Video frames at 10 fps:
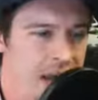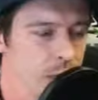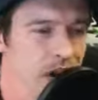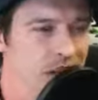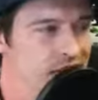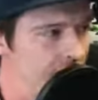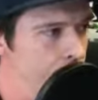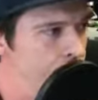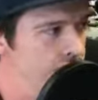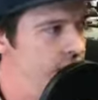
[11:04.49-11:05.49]
in regards
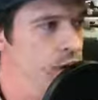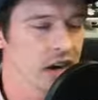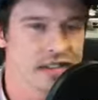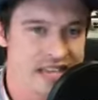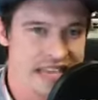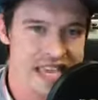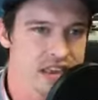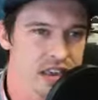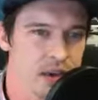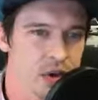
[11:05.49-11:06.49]
to empathy, in regards to
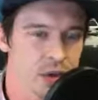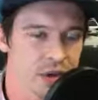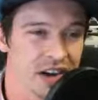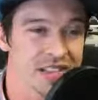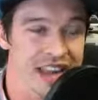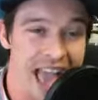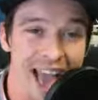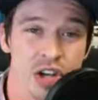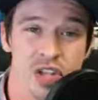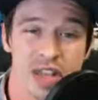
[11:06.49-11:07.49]
EQ, in regards to
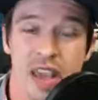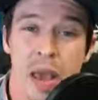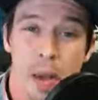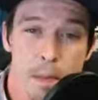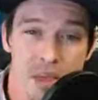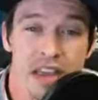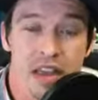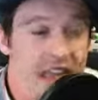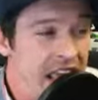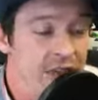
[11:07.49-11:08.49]
actually
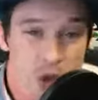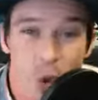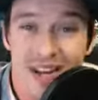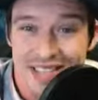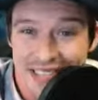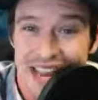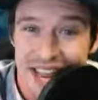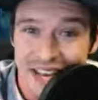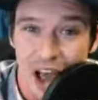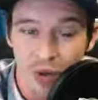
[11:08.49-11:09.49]
being, if you want to
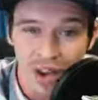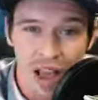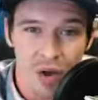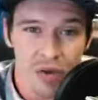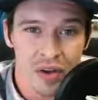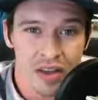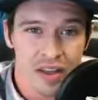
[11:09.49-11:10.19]
stand out now,